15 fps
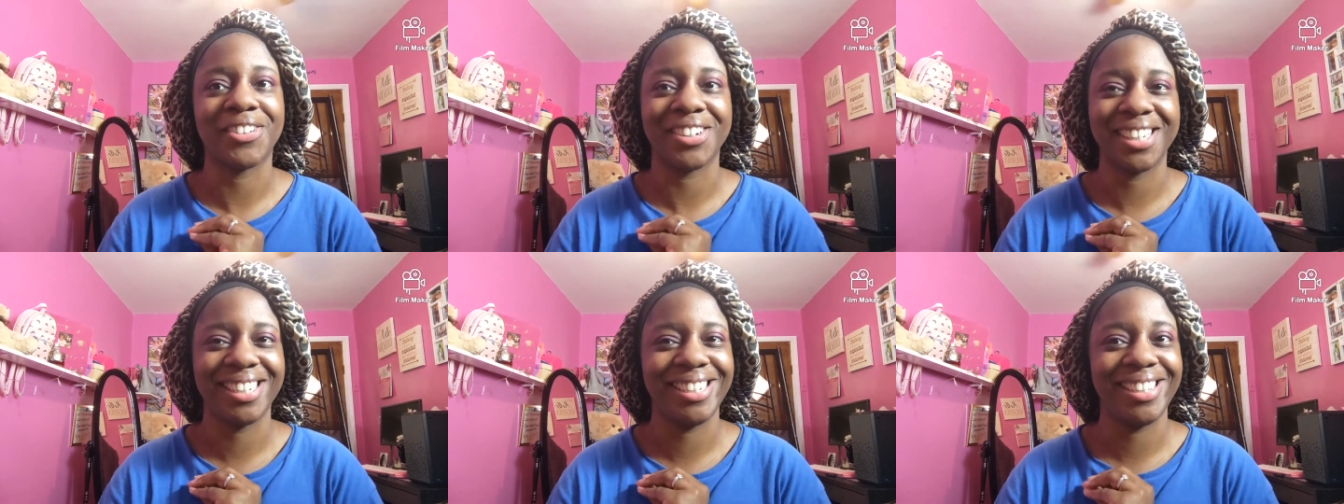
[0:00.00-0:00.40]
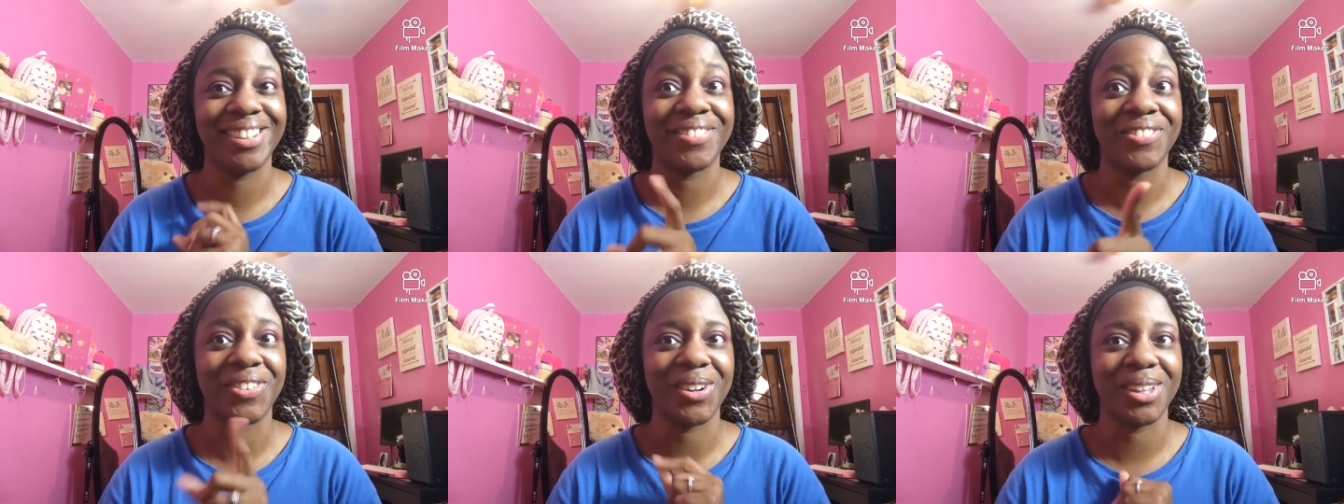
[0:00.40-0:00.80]
on here
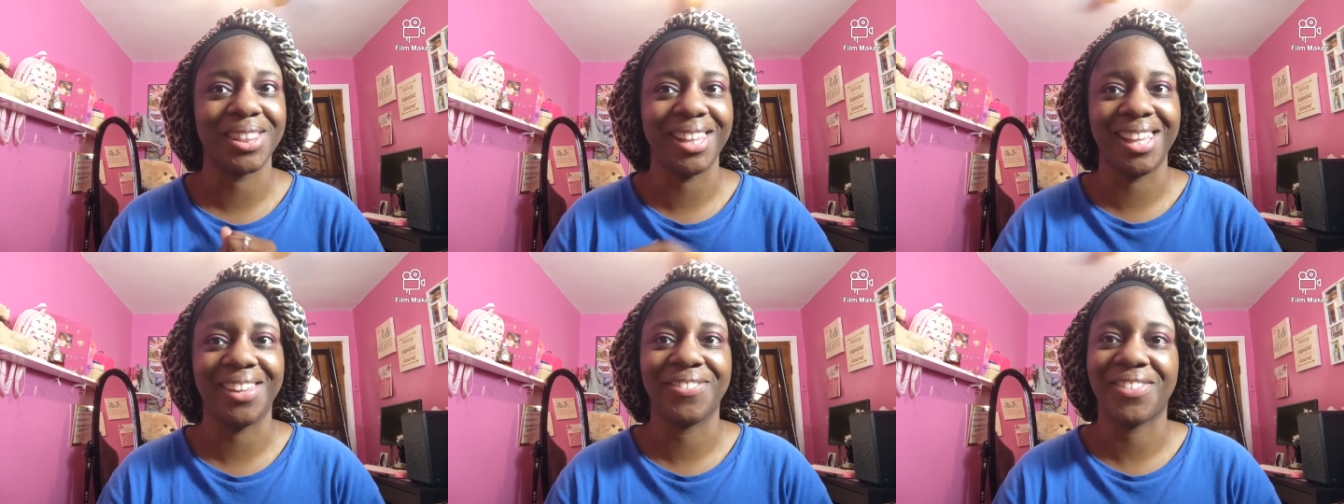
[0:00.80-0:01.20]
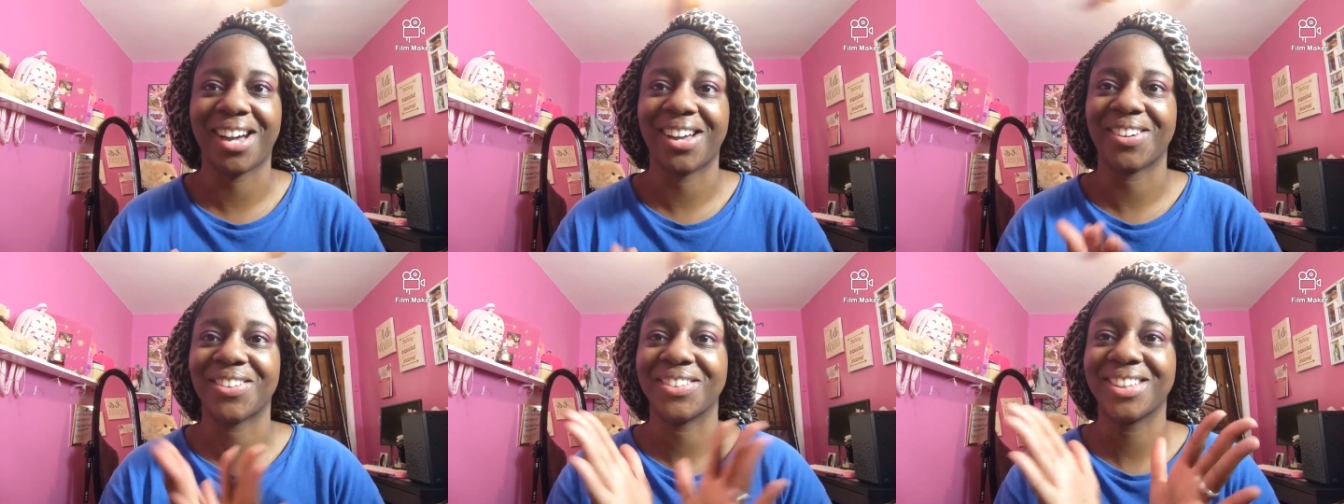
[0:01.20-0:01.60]
for the
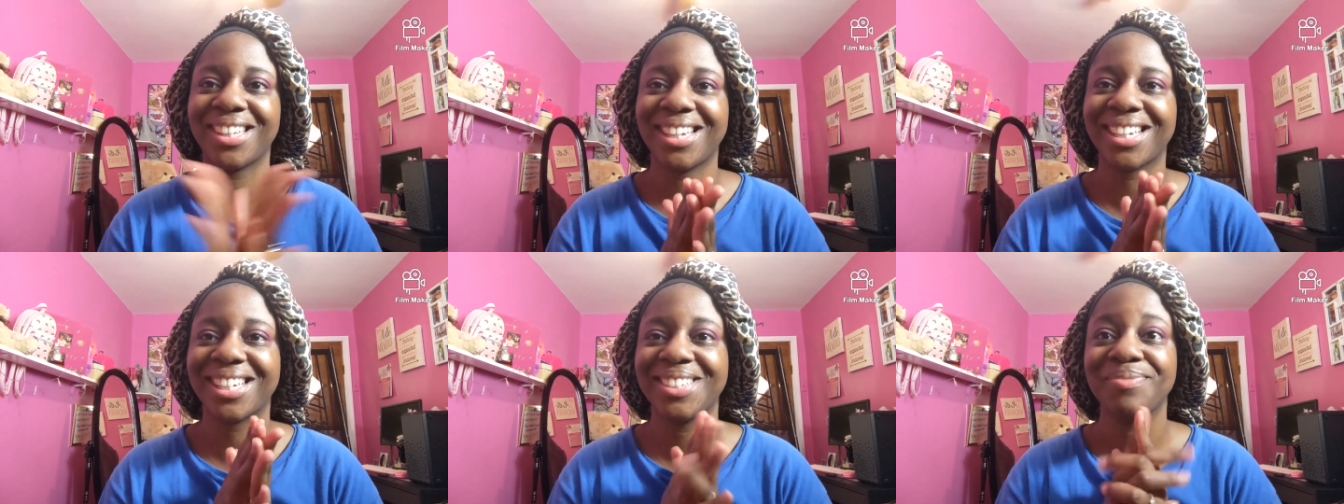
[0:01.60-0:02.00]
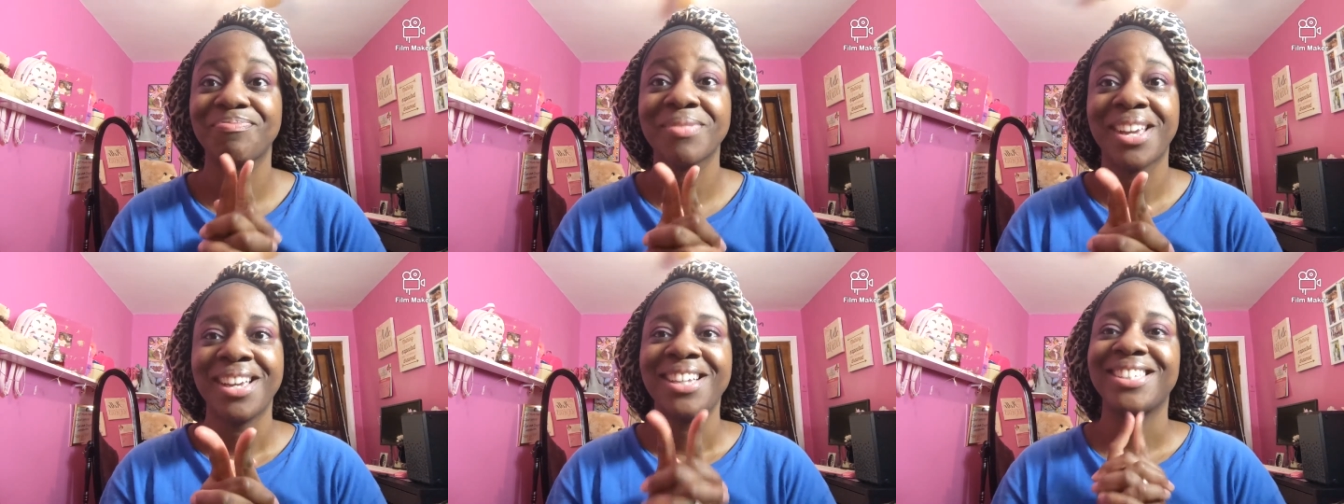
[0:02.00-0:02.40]
final look.
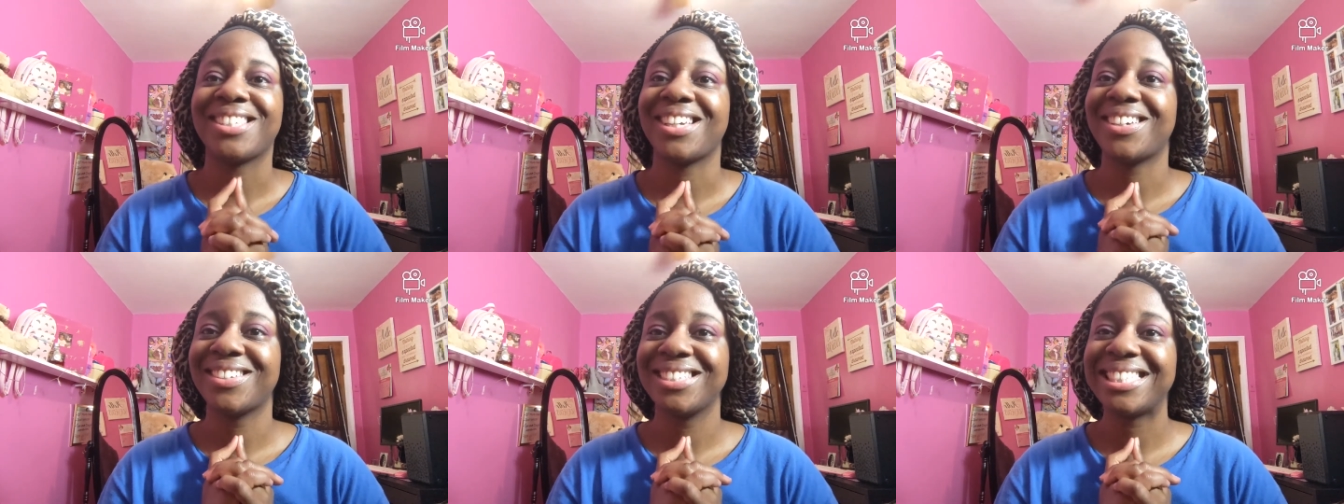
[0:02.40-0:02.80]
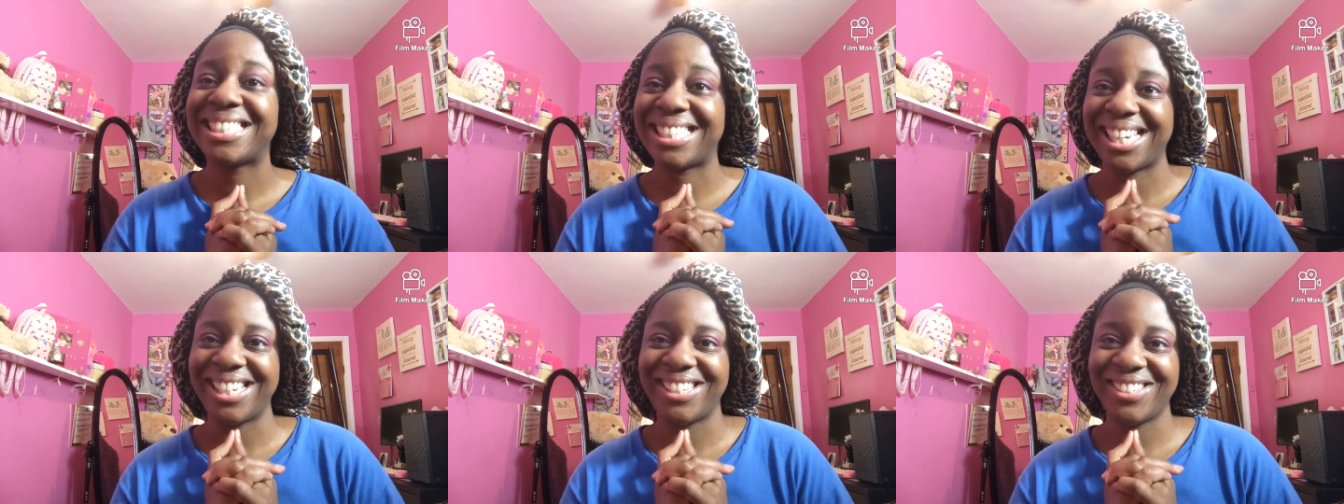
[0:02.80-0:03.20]
So
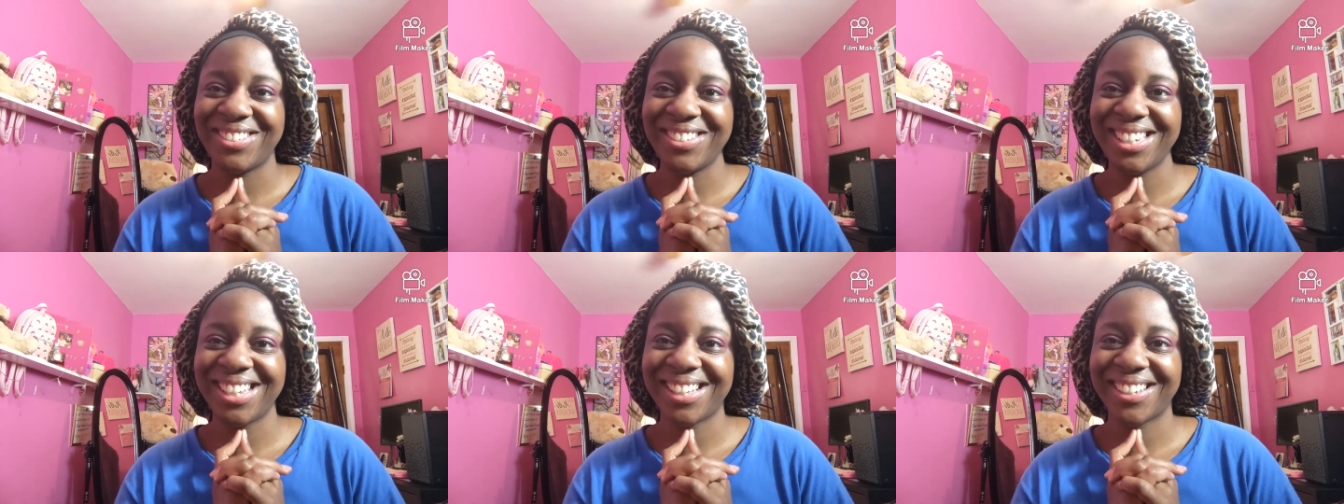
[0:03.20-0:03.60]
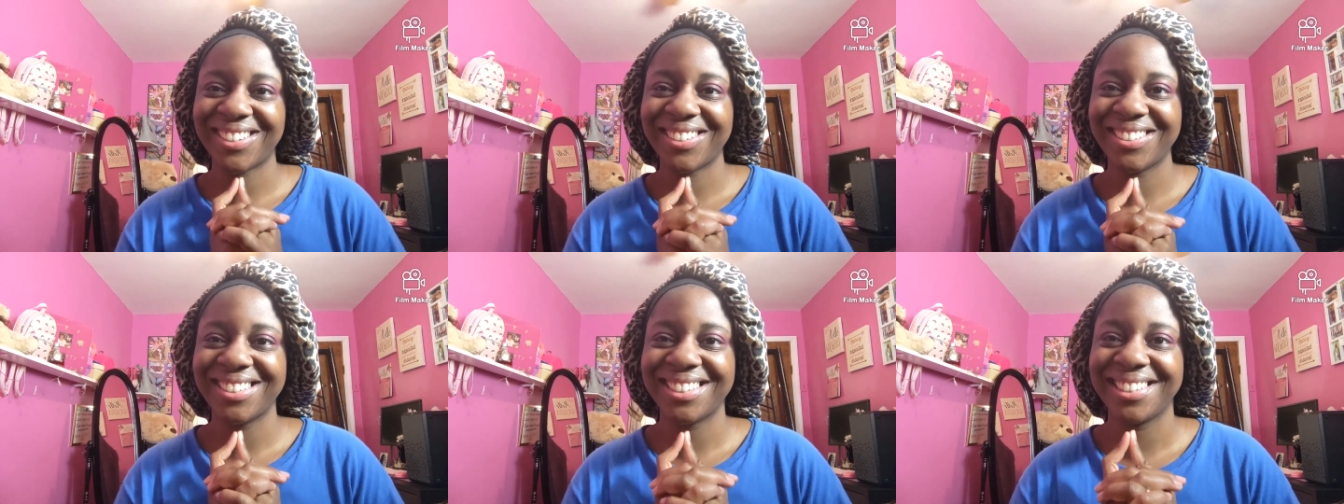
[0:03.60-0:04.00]
stay tuned, y'all.